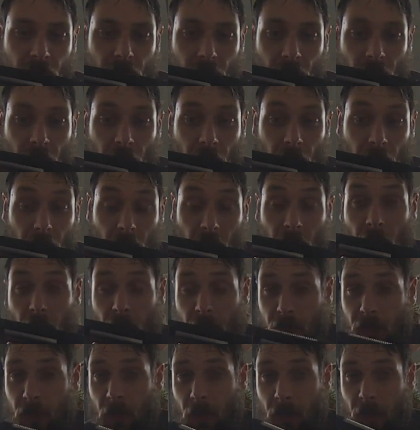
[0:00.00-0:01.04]
last night
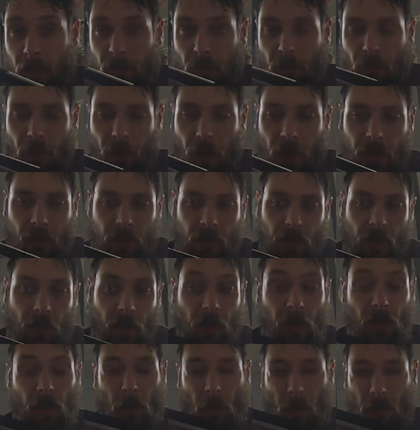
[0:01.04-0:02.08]
in fact, and I know
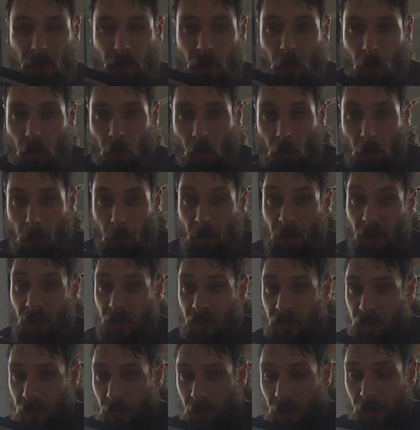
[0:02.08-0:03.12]
it's not long, but they still
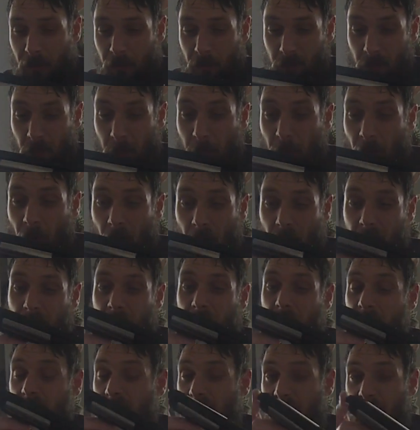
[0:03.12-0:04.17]
haven't replied. And the
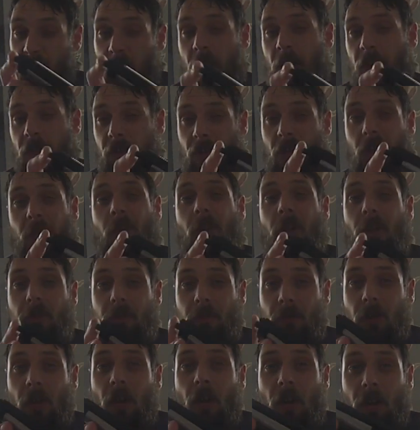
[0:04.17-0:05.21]
first time I
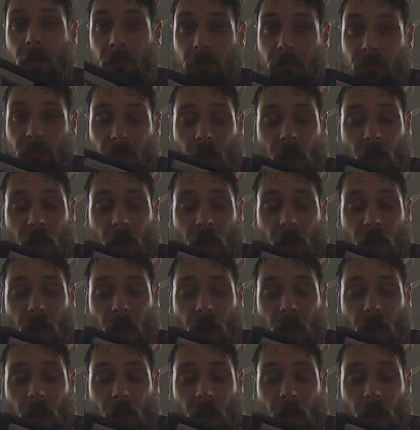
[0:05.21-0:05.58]
asked